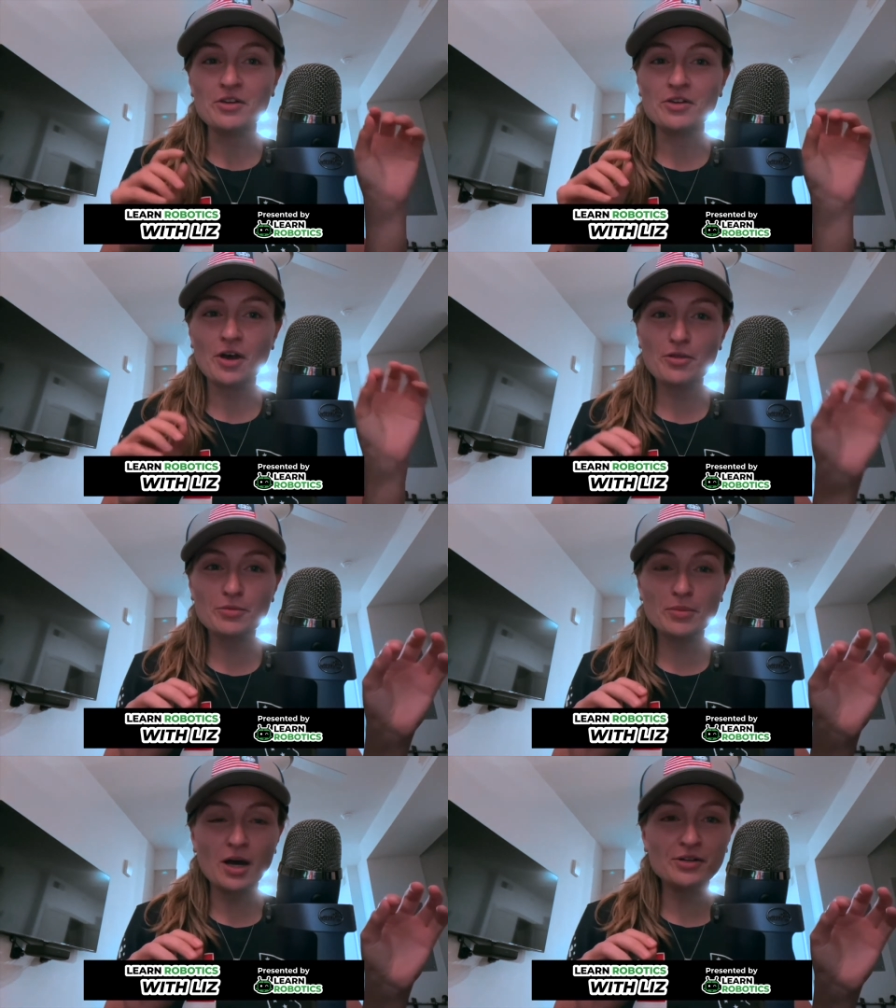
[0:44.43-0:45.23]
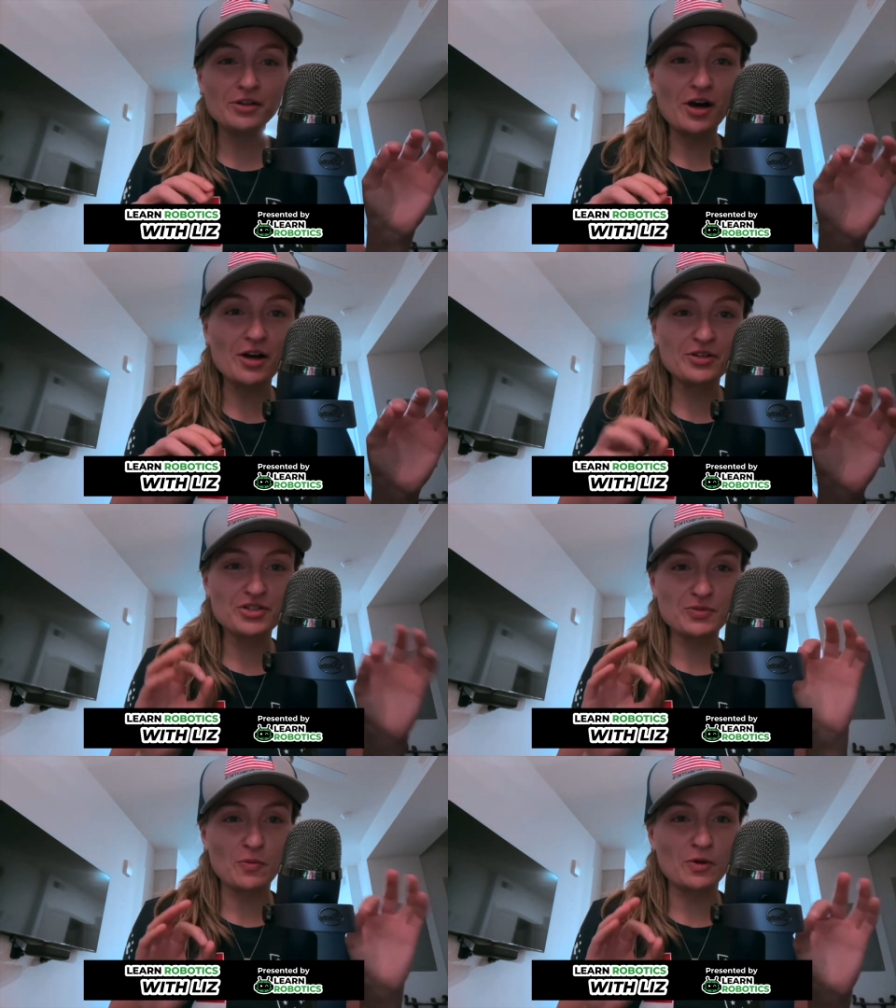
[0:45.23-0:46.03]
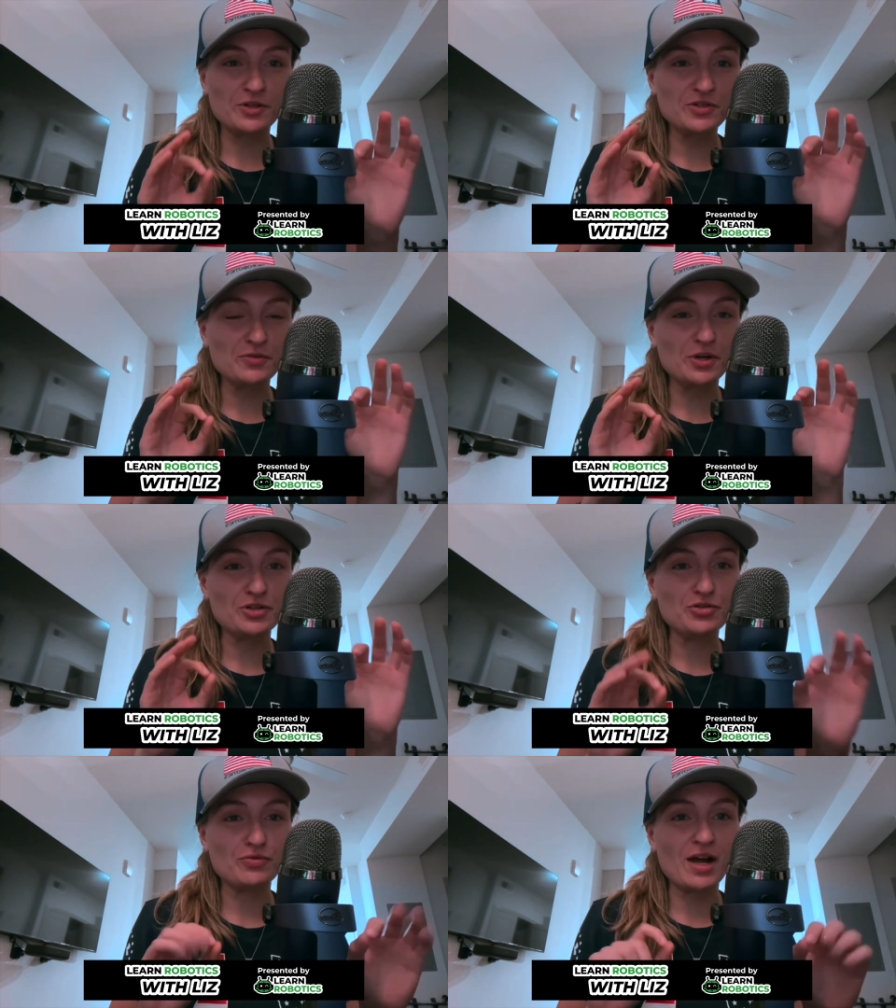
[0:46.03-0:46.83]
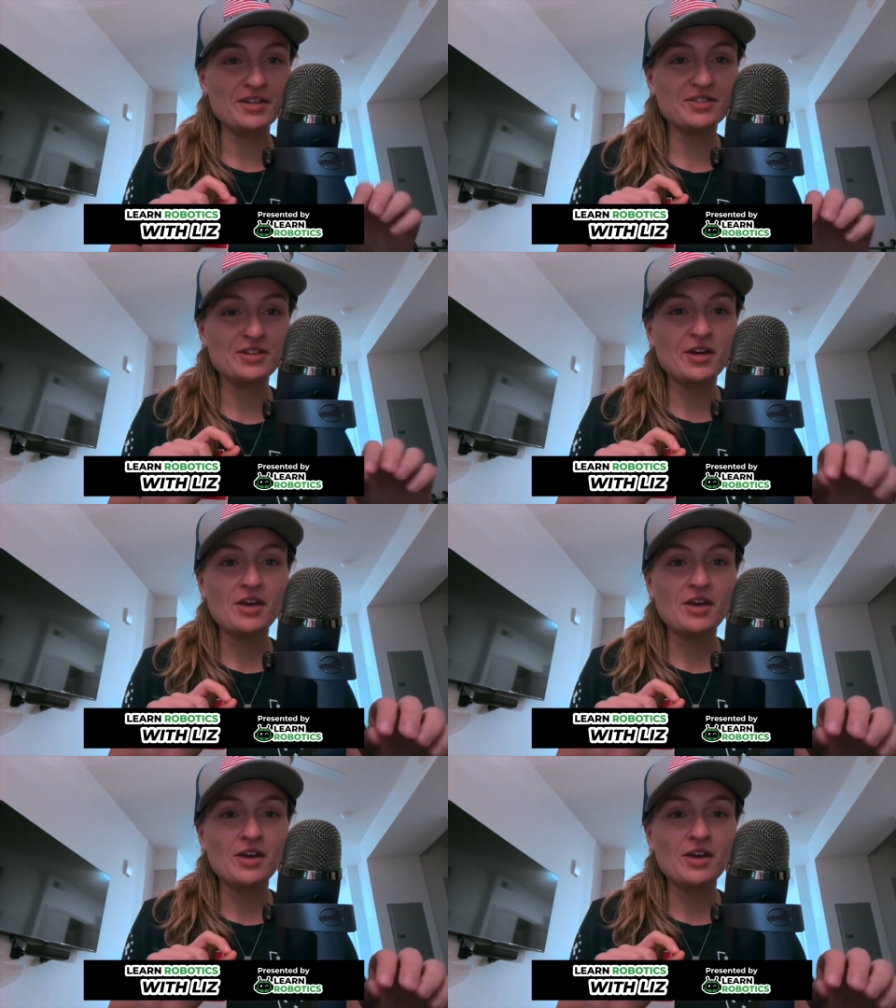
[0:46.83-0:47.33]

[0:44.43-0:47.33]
Another monologue, just wanted to address